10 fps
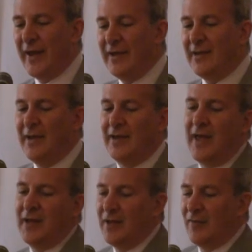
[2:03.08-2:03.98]
reined in
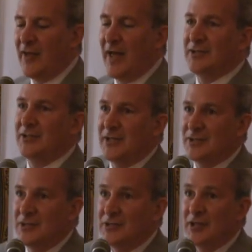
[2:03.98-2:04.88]
any of the
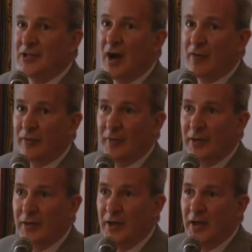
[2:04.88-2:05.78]
excesses in
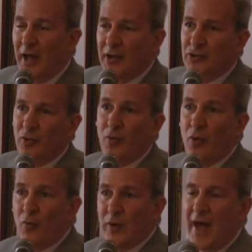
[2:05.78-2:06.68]
government, and so
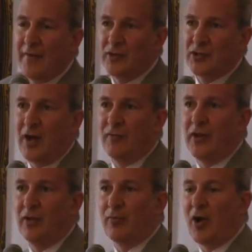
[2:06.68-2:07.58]
we haven't solved
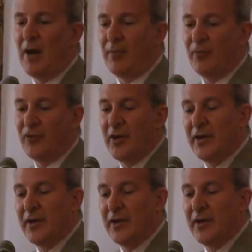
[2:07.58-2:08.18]
any of the problems.